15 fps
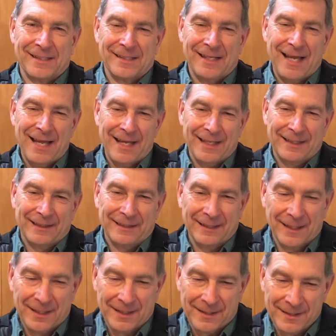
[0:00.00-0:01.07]
Hey,
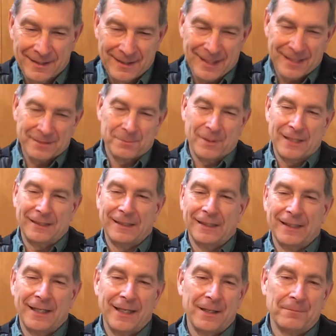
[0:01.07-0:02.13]
thanks Miranda.
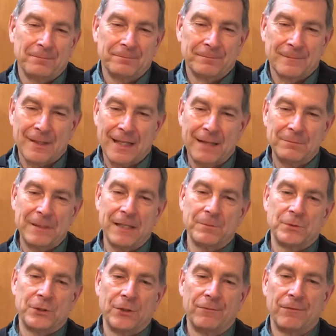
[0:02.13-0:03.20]
I'm Tim
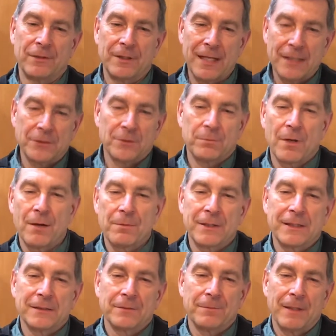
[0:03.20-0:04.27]
Shuford, National Property
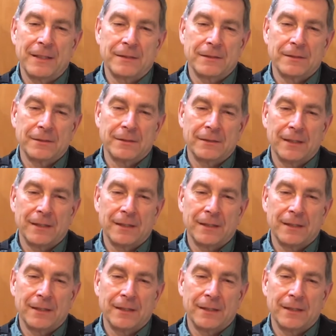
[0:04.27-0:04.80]
Inspections.